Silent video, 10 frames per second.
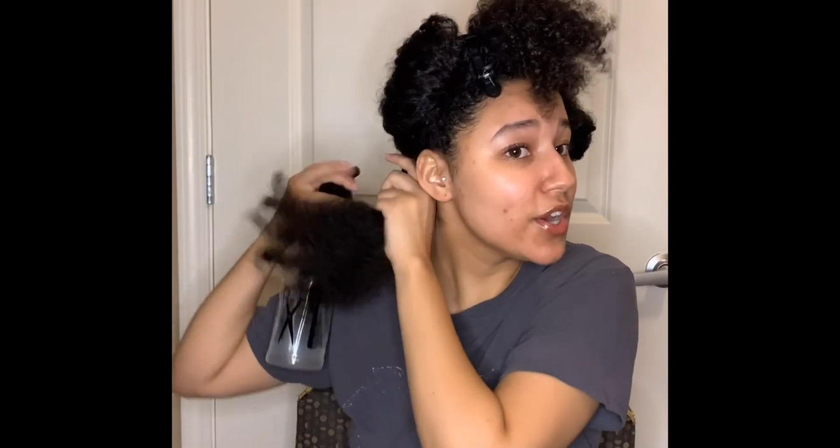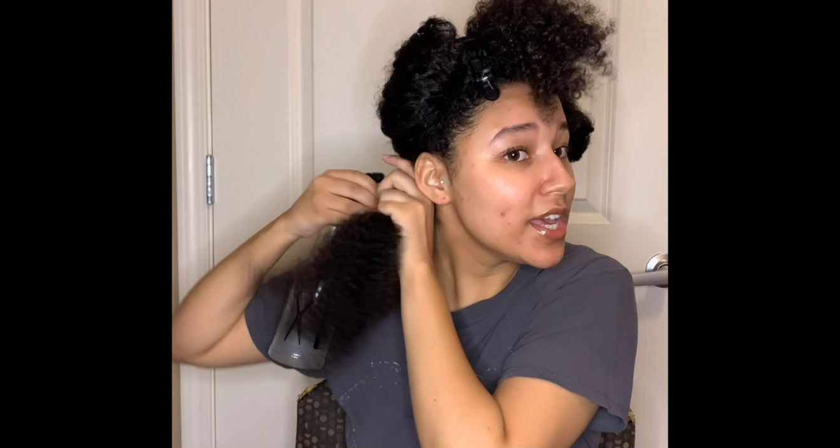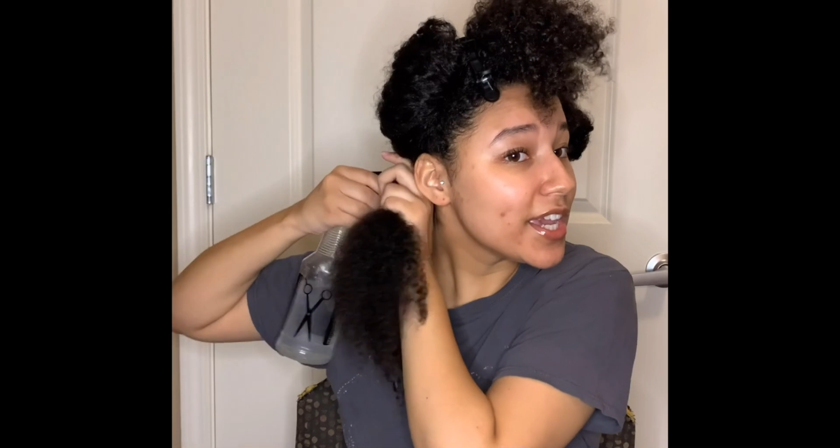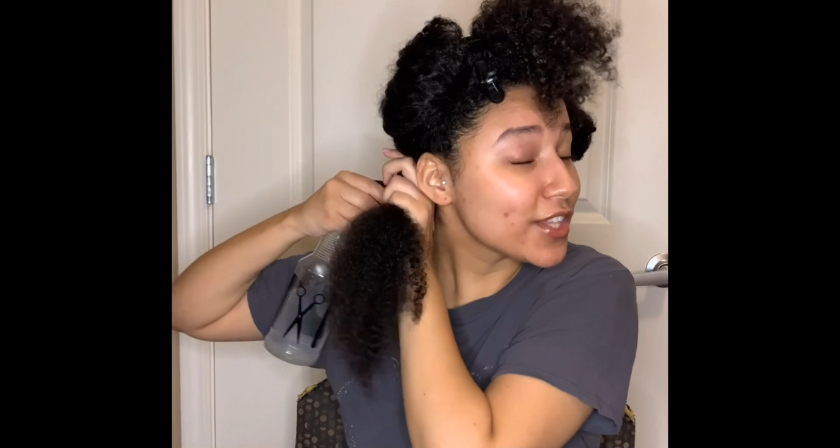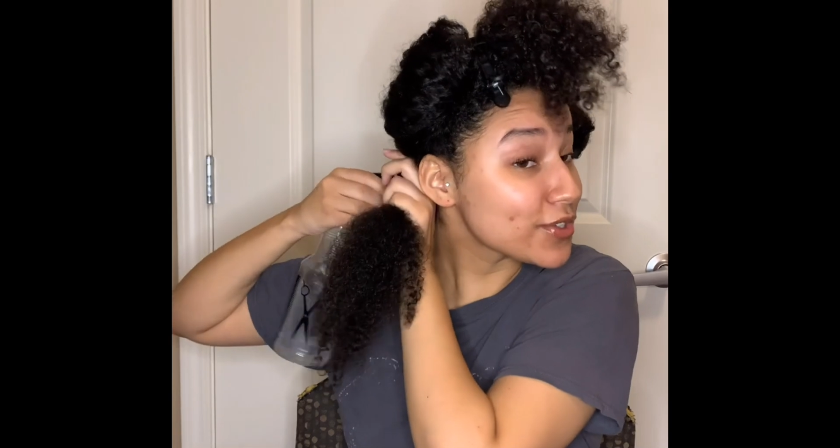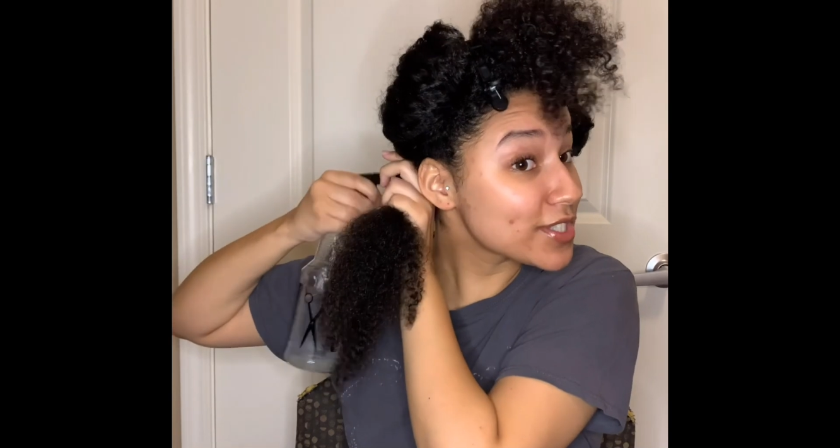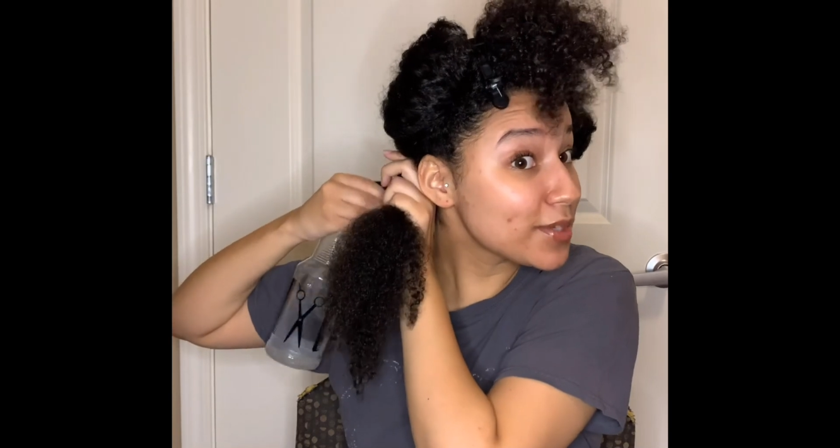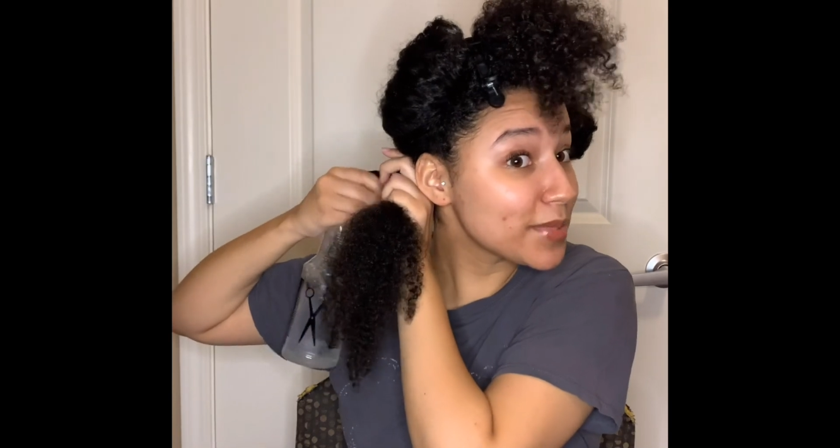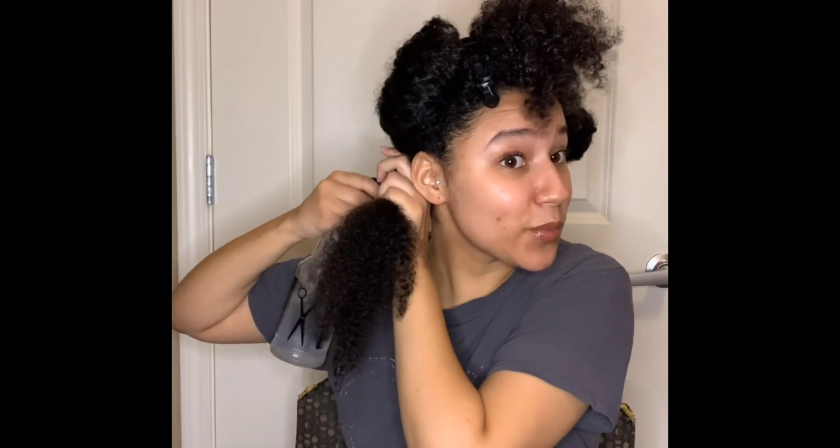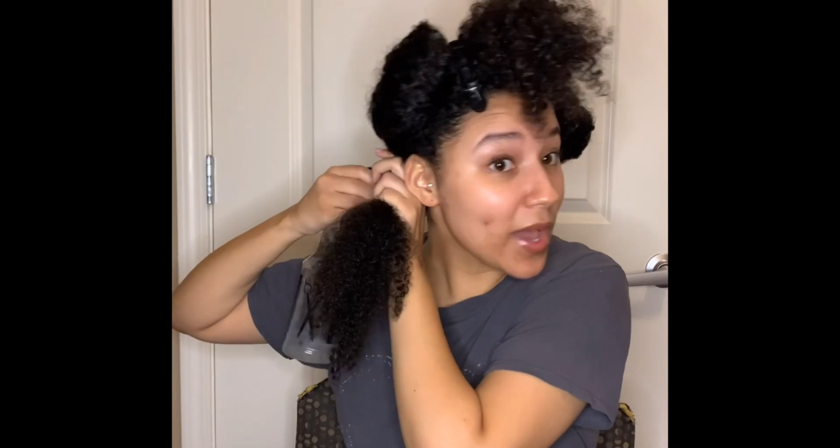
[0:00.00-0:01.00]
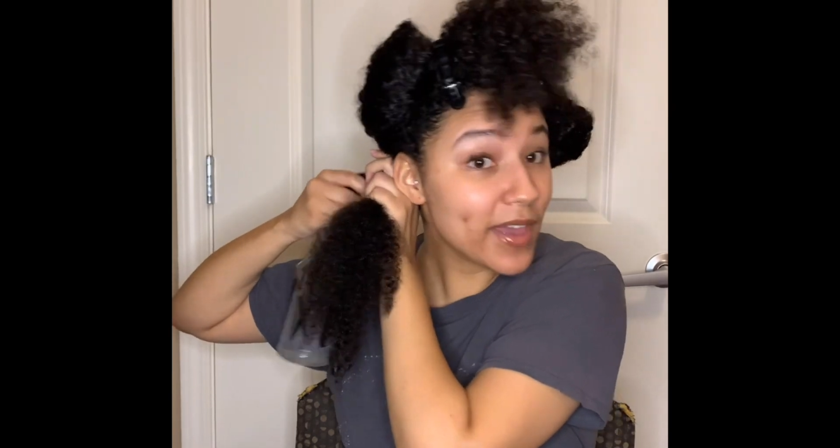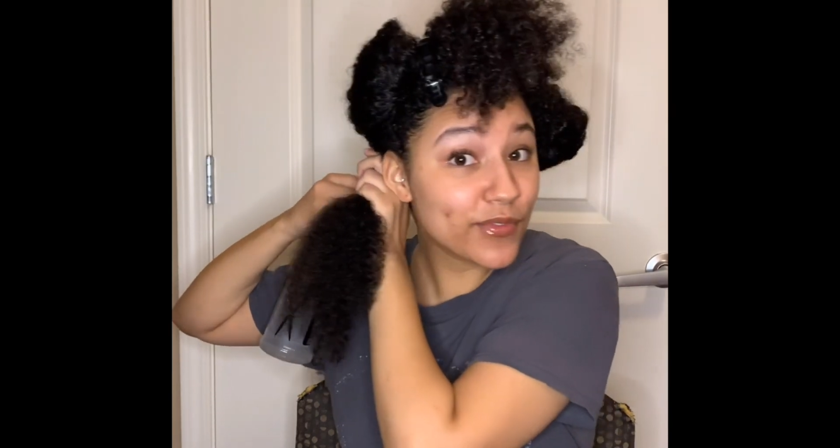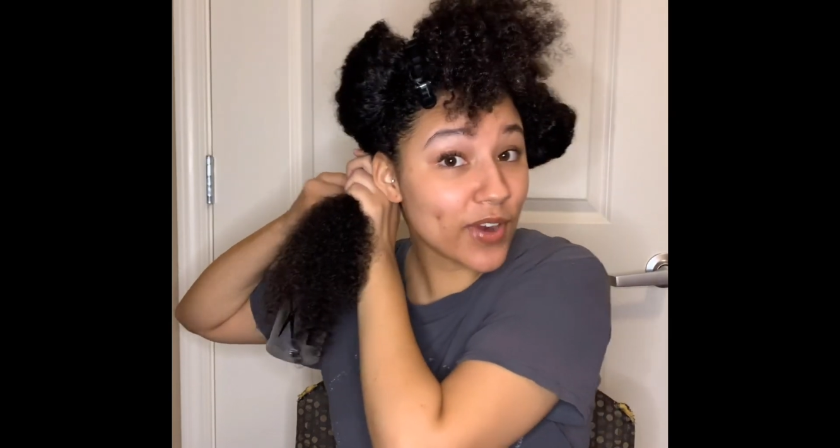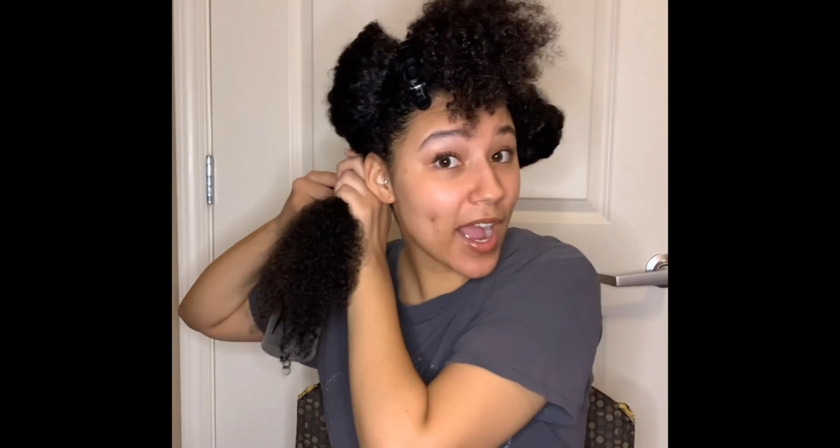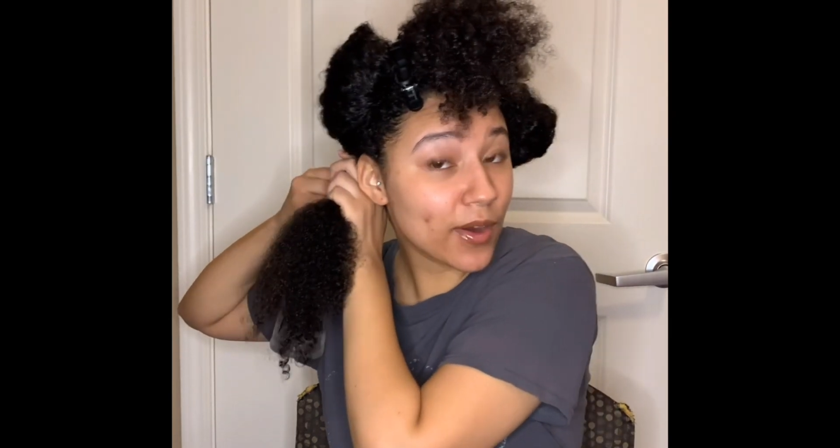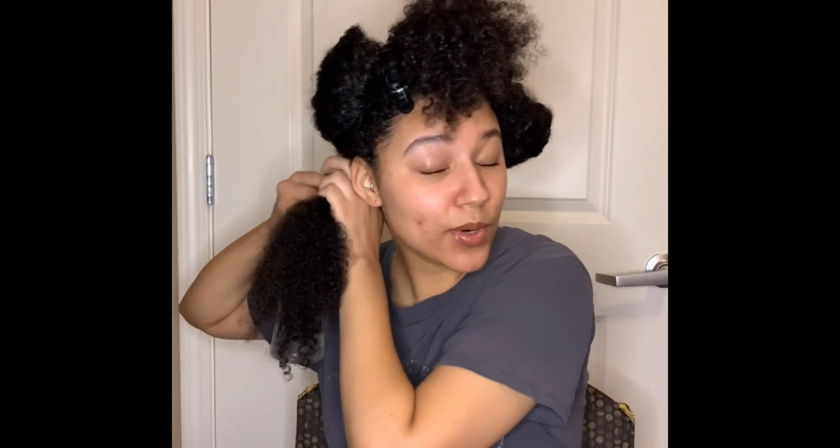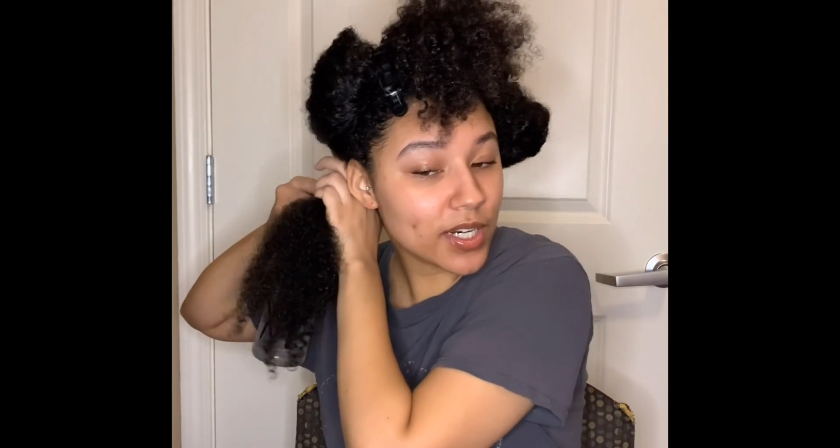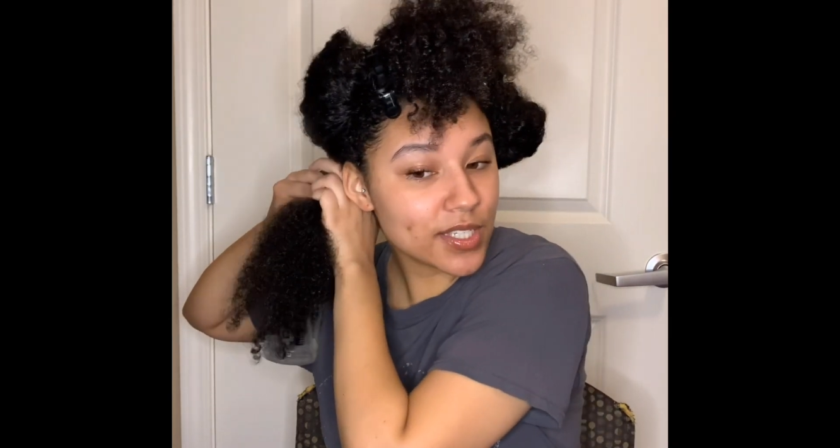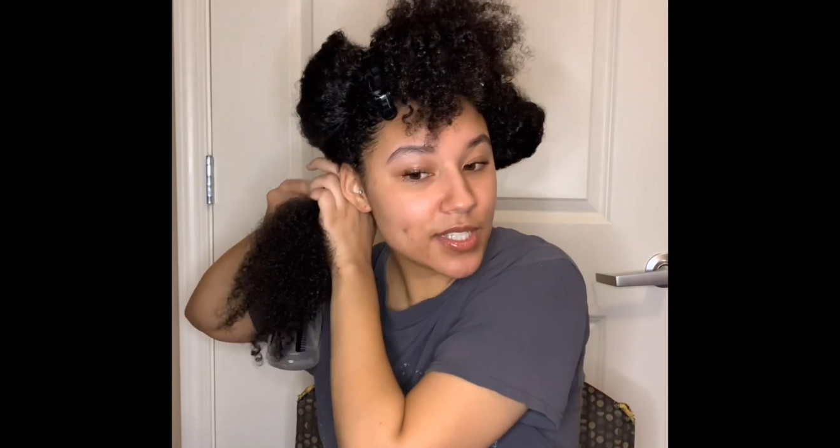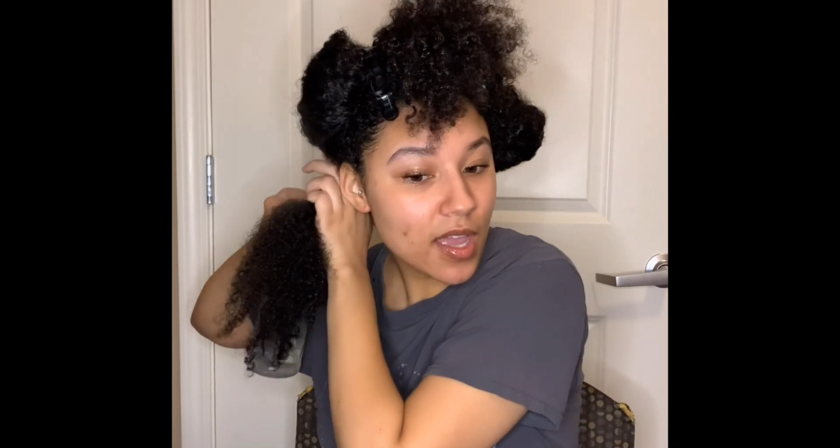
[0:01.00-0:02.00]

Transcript: it'll still be wet for hours,